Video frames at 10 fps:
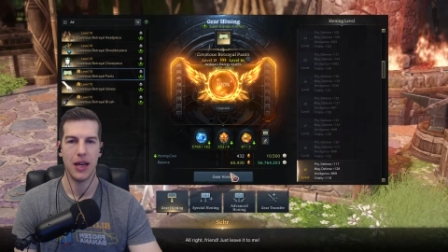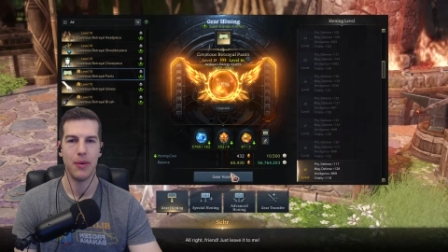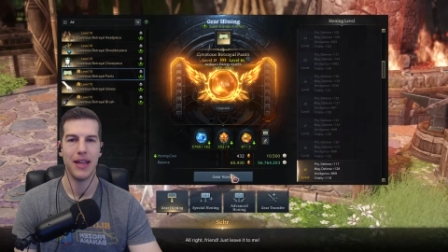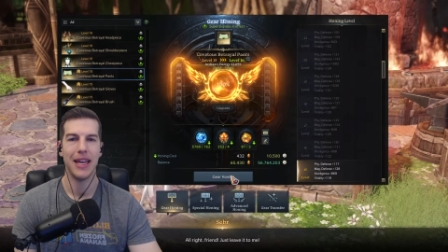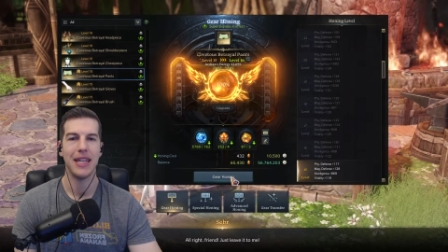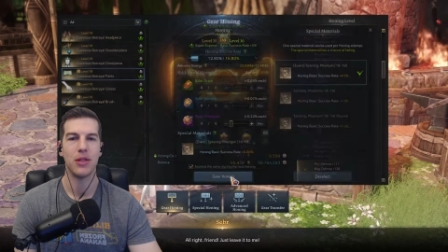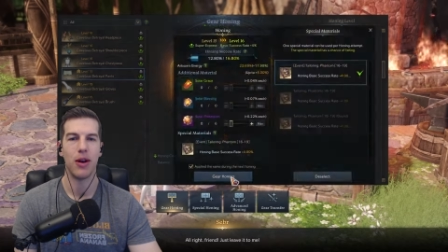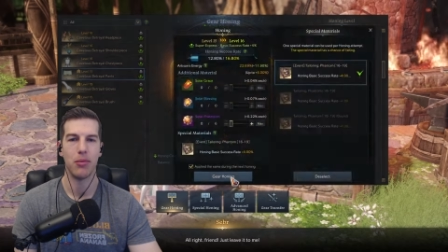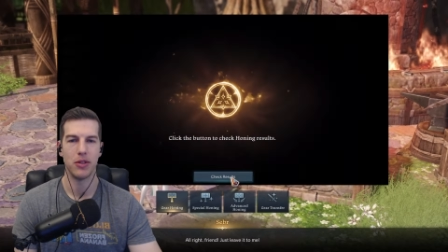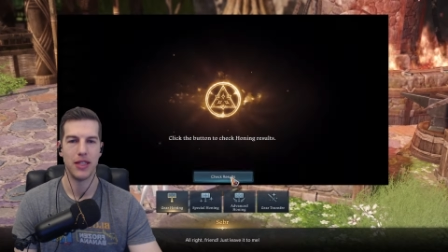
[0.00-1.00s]
Can we get a
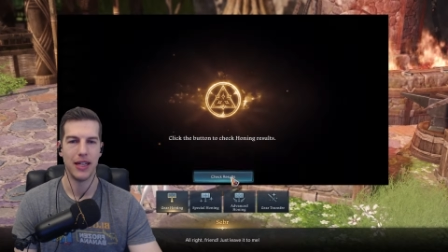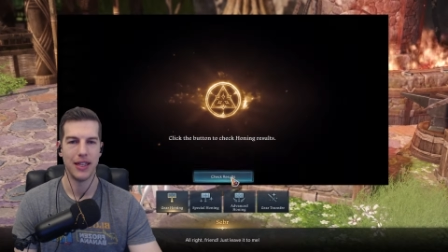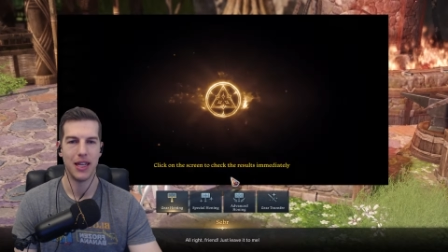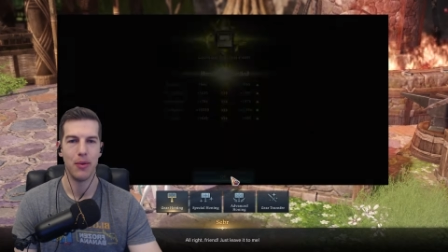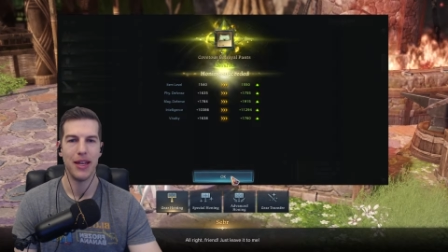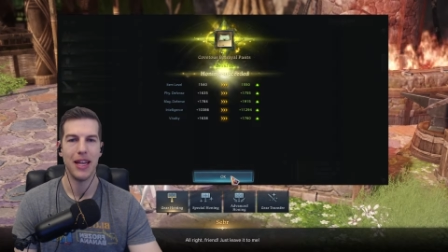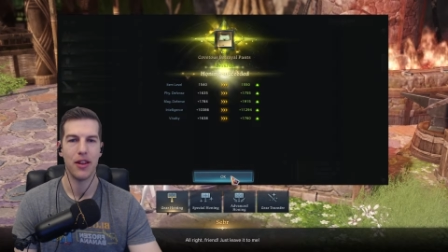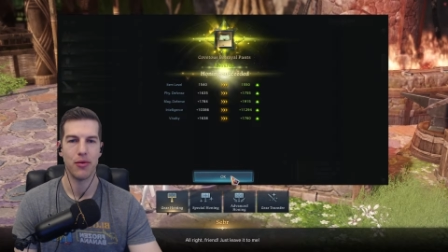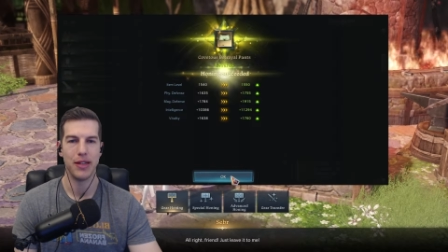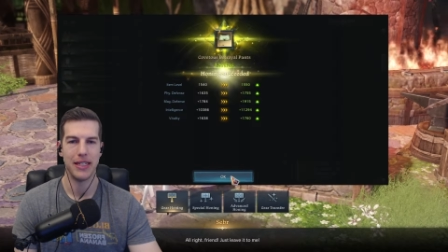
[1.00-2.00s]
12%? Can we get
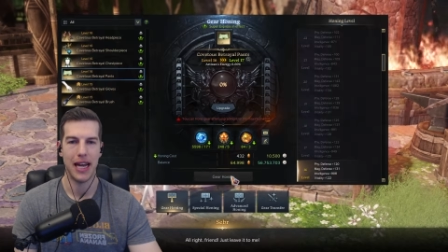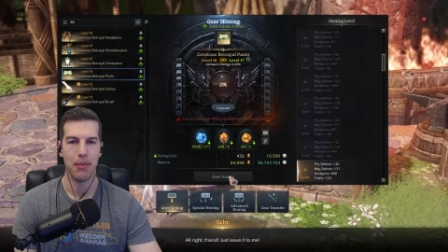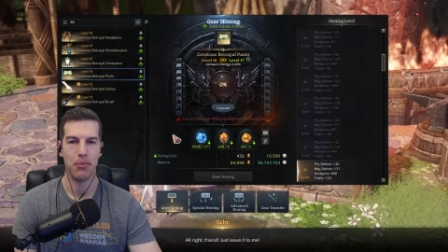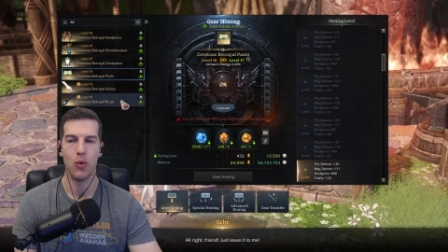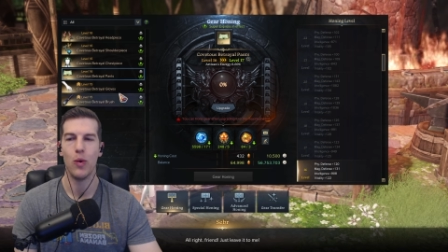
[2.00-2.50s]
a three tap?